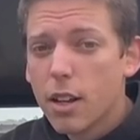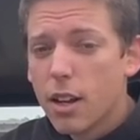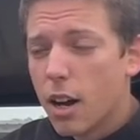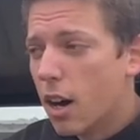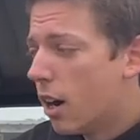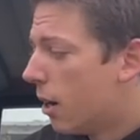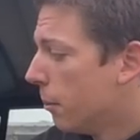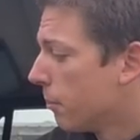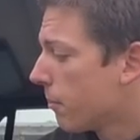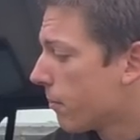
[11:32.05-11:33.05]
So
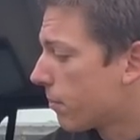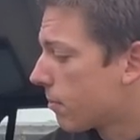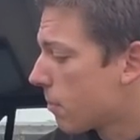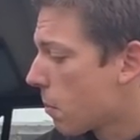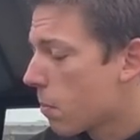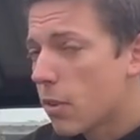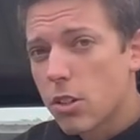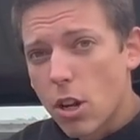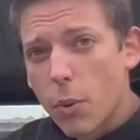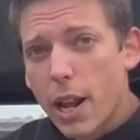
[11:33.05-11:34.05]

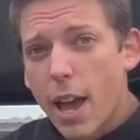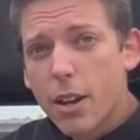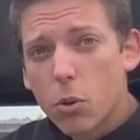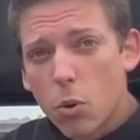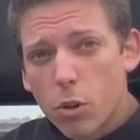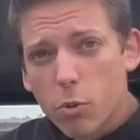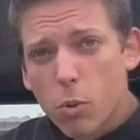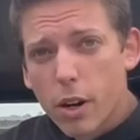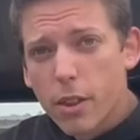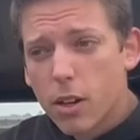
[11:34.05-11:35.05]
I went ahead and ordered
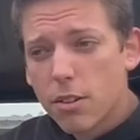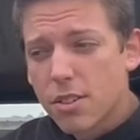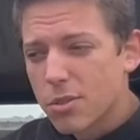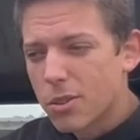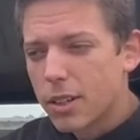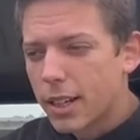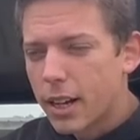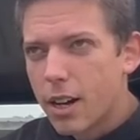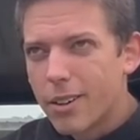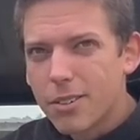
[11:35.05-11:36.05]
one of those. It was only like
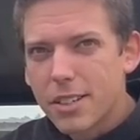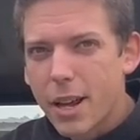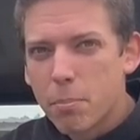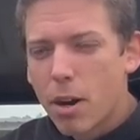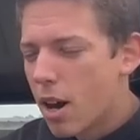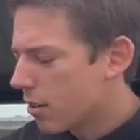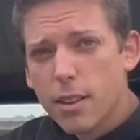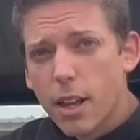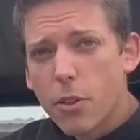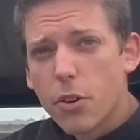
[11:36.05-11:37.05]
$110.
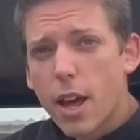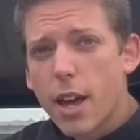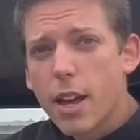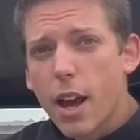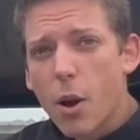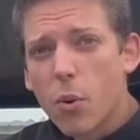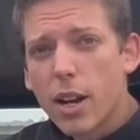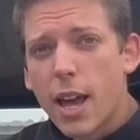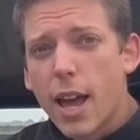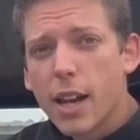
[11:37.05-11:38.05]
The other day, I went
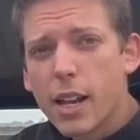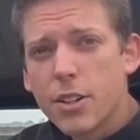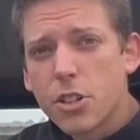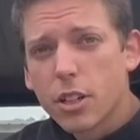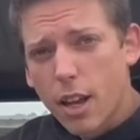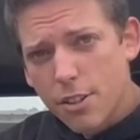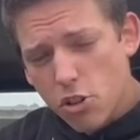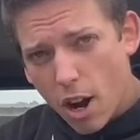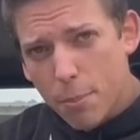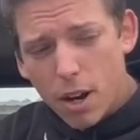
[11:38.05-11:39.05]
ahead and took a
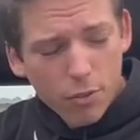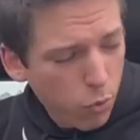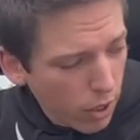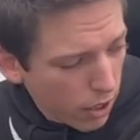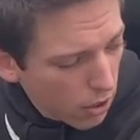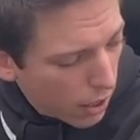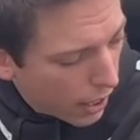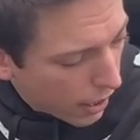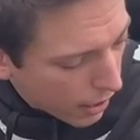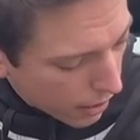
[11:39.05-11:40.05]
stripe-off wheel
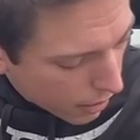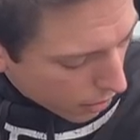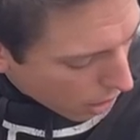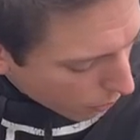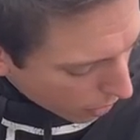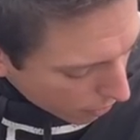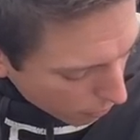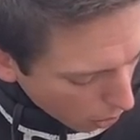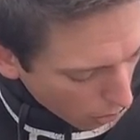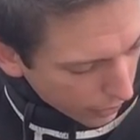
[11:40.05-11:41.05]
and got rid of
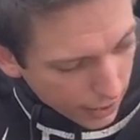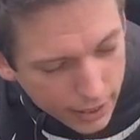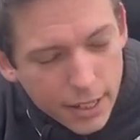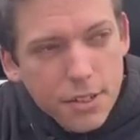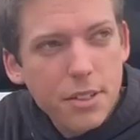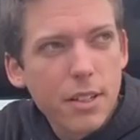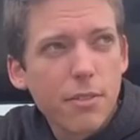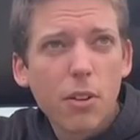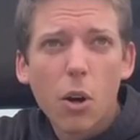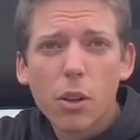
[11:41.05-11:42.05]
all the
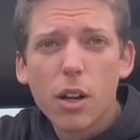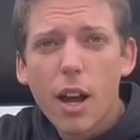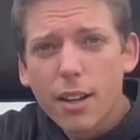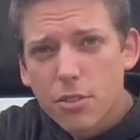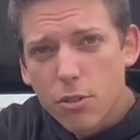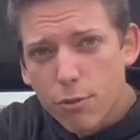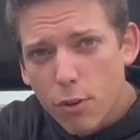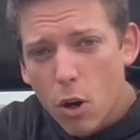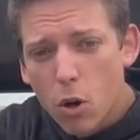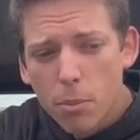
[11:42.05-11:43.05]
adhesive, all the extra
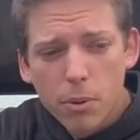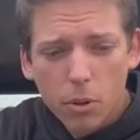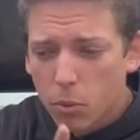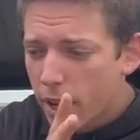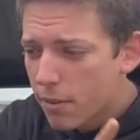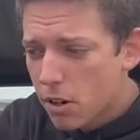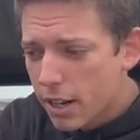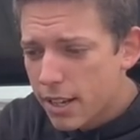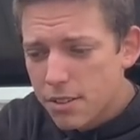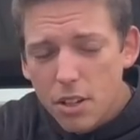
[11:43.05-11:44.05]
foam or whatever it
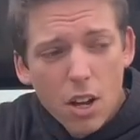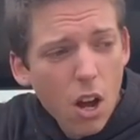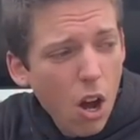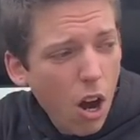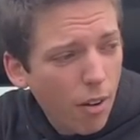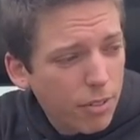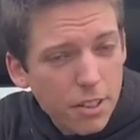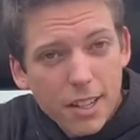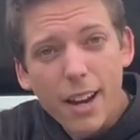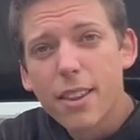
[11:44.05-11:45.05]
is off the
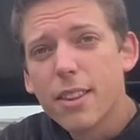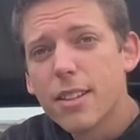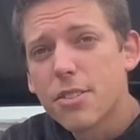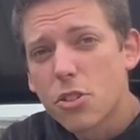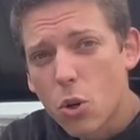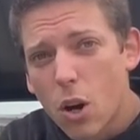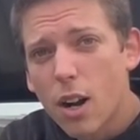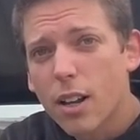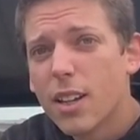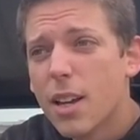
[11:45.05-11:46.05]
side of this
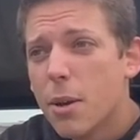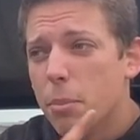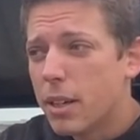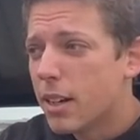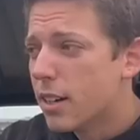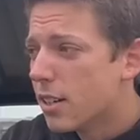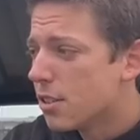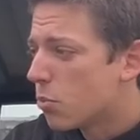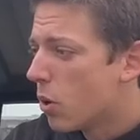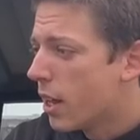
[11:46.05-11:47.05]
truck because
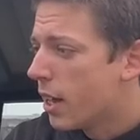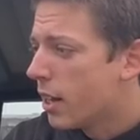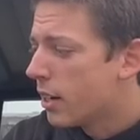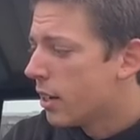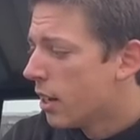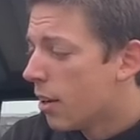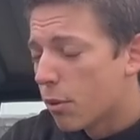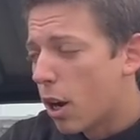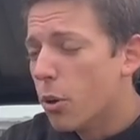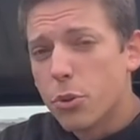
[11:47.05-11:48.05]
when
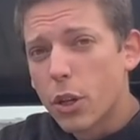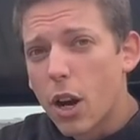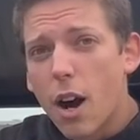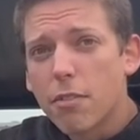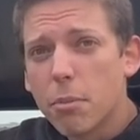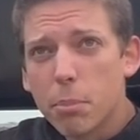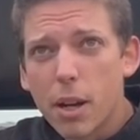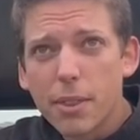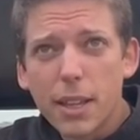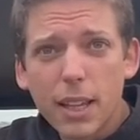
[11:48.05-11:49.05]
Rahu took it off,
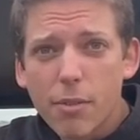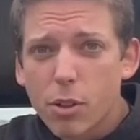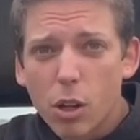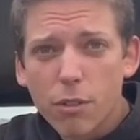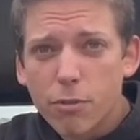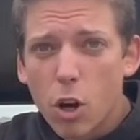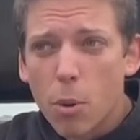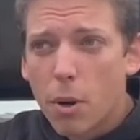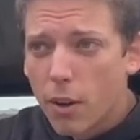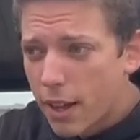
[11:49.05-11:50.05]
but they left all the
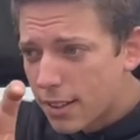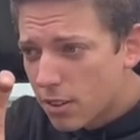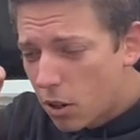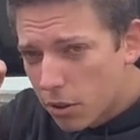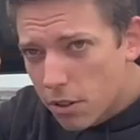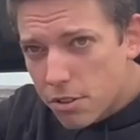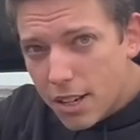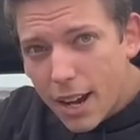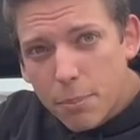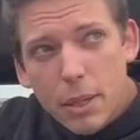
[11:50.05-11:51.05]
foam, all those
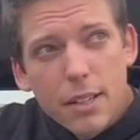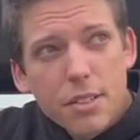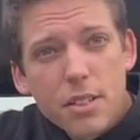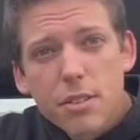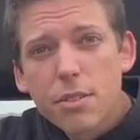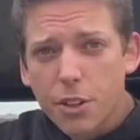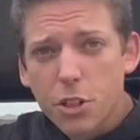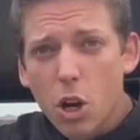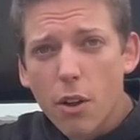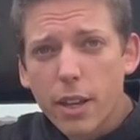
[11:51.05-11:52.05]
side pieces,
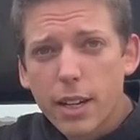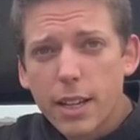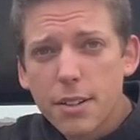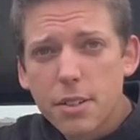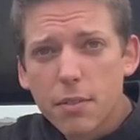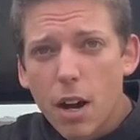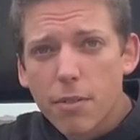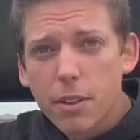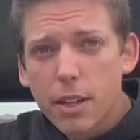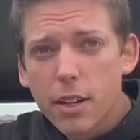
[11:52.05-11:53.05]
took all the adhesive off
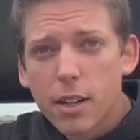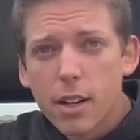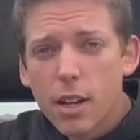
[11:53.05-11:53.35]
of there.